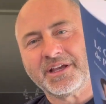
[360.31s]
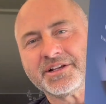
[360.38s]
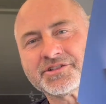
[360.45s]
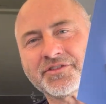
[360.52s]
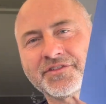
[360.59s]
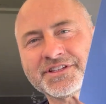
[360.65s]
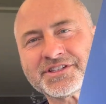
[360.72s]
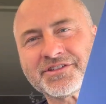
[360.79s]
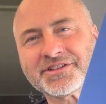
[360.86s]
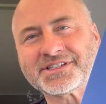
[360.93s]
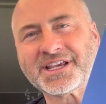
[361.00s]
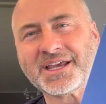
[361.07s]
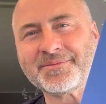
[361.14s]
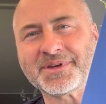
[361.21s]
So this is the
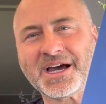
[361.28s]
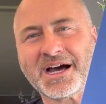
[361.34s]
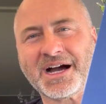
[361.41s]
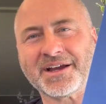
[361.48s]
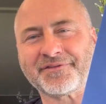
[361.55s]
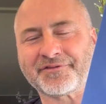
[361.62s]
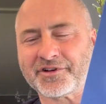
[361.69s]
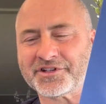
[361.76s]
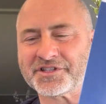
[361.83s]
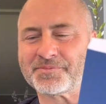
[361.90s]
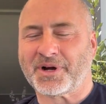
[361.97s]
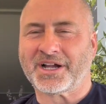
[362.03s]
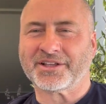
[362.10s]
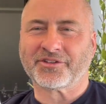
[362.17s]
same guy, Franz
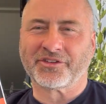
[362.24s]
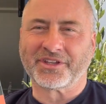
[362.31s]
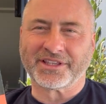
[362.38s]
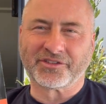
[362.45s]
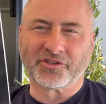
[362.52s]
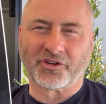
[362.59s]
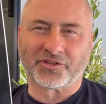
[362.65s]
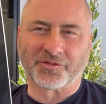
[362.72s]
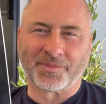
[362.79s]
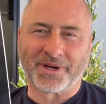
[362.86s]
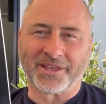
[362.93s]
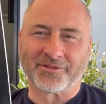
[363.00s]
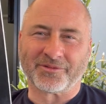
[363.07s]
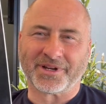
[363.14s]
Bardon and Thot,
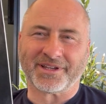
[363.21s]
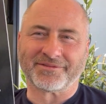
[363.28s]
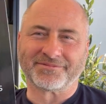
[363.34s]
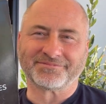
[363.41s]
by the way.